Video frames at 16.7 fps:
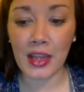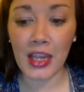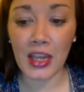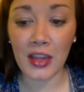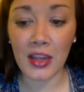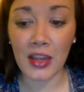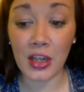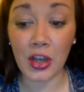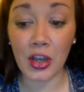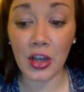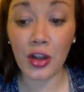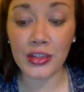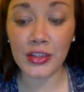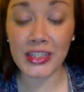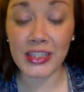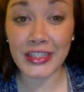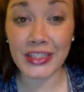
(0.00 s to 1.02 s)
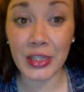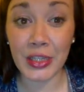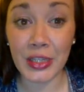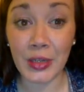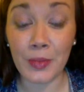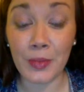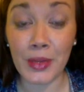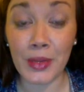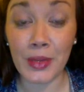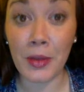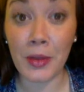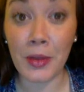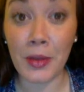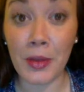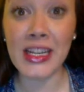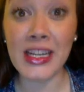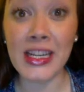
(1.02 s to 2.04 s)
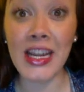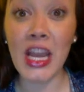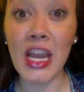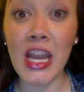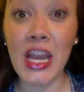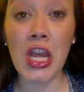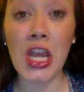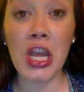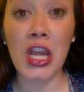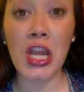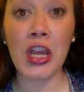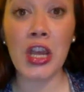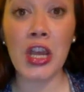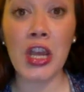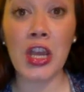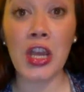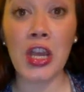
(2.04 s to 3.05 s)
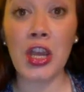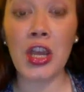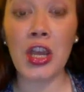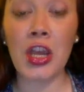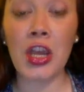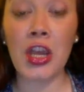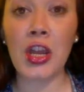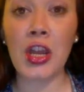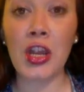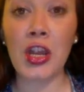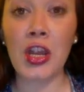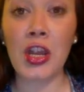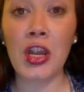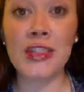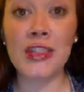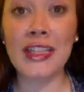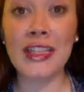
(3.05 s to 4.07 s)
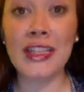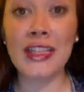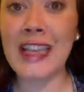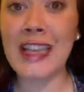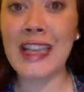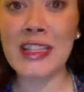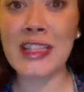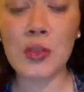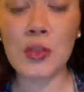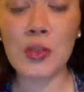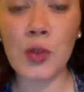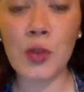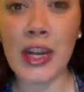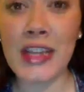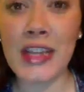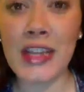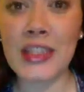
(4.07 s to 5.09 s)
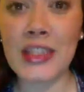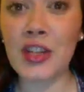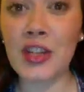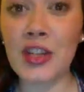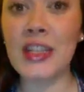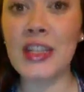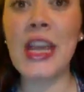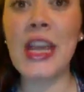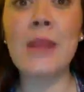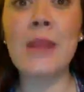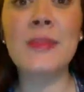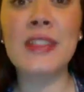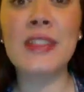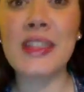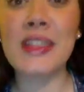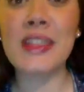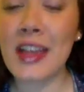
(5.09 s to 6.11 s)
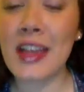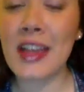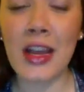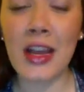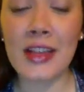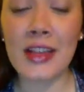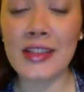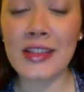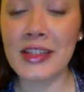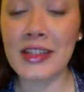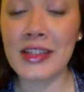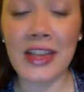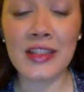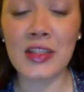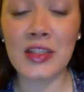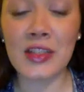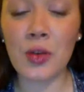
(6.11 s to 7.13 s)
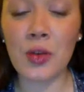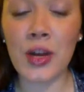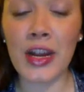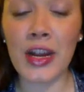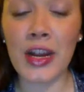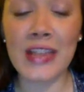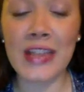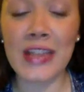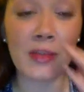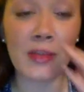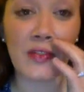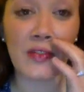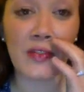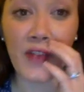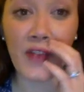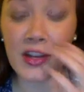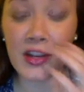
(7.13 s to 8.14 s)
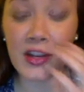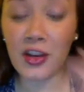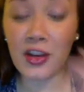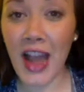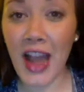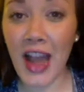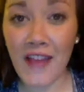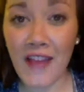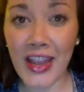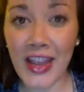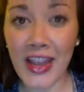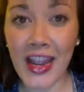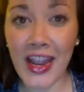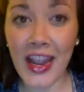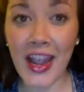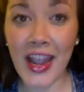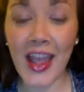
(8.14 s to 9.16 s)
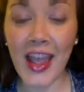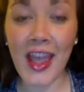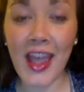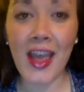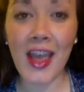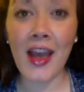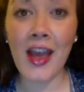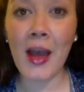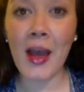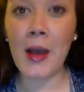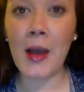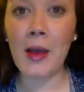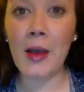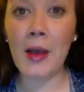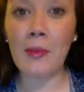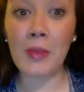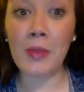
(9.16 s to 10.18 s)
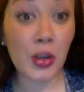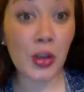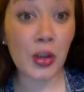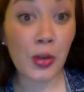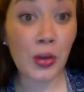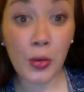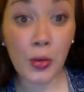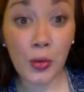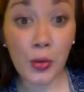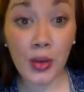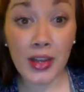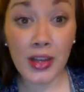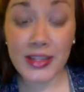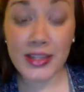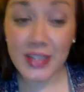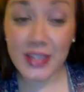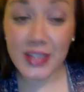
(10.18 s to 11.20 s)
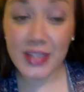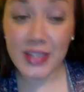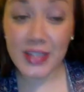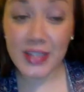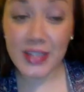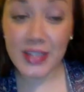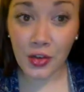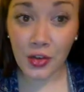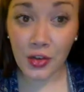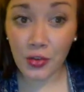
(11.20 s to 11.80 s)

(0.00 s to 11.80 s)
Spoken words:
y'all need to be posting your success stories, your team's success stories, how much fun you're having, a selfie with your